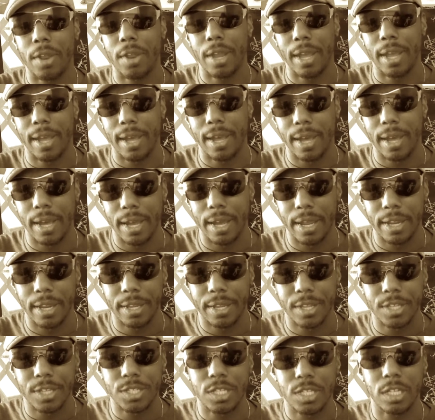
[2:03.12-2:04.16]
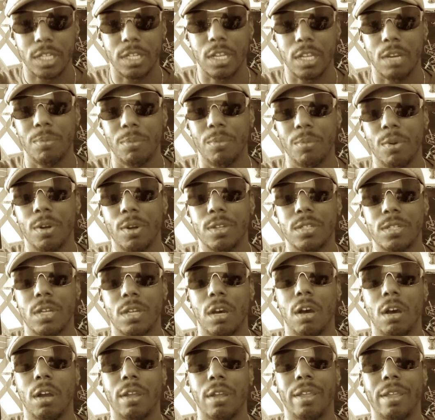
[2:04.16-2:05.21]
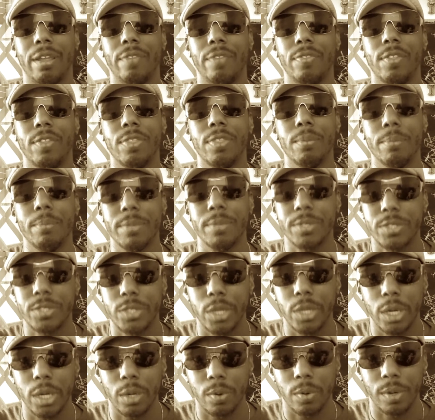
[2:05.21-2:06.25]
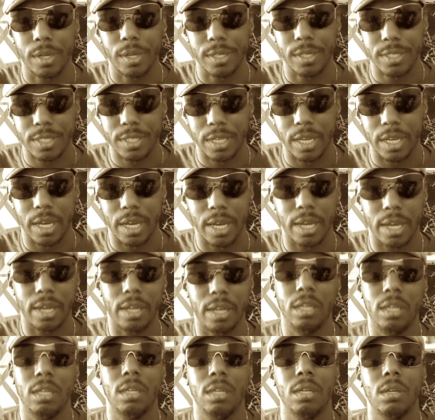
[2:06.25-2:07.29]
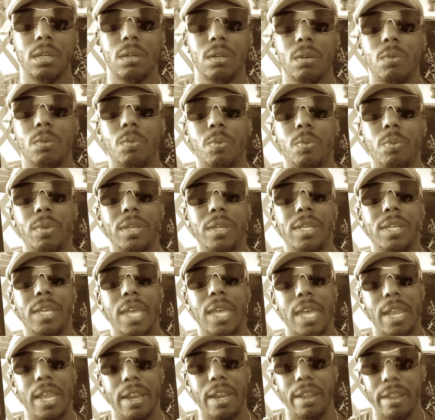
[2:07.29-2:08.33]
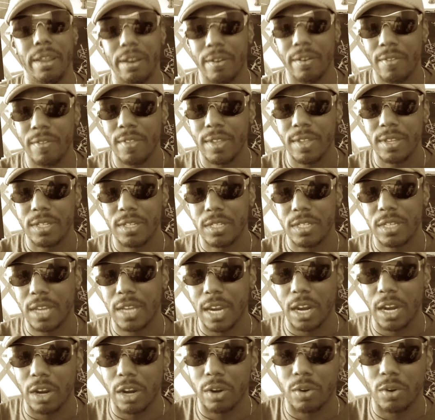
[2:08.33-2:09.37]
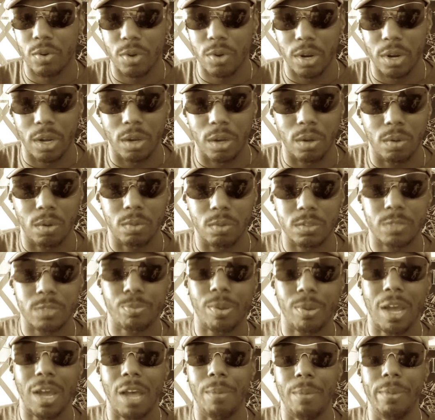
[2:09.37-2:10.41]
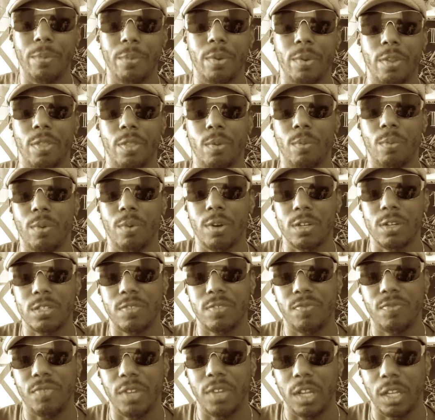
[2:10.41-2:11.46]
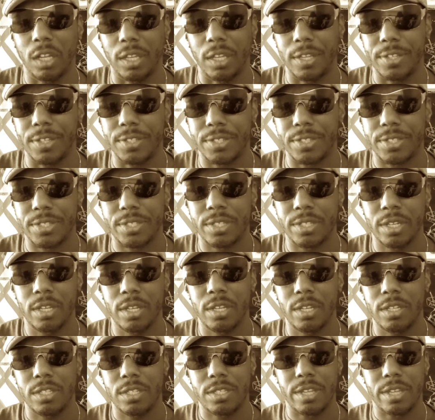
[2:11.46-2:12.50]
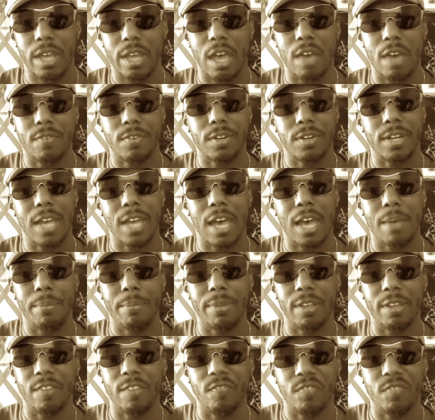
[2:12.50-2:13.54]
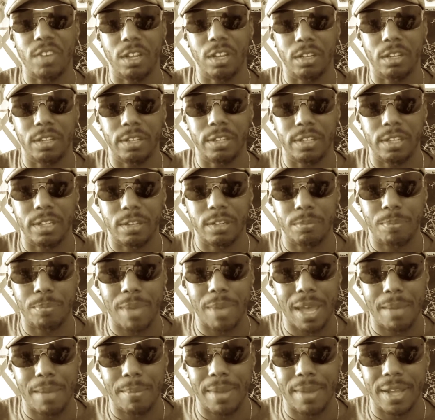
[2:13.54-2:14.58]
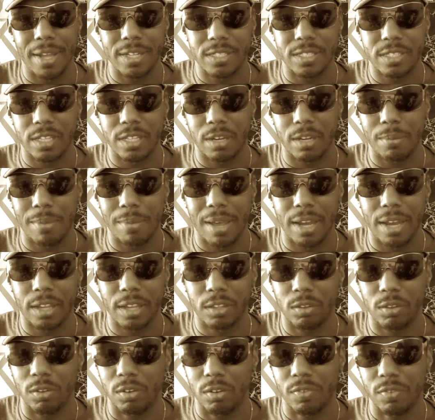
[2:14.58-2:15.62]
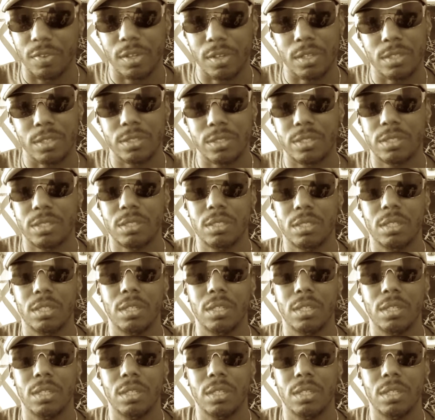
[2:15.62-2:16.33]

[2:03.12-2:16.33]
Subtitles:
guy because he did more talking than the mysterious guy. We get it. Scarecrow's probably one of the worst villains to ever not be a villain in Batman's cinematic universe.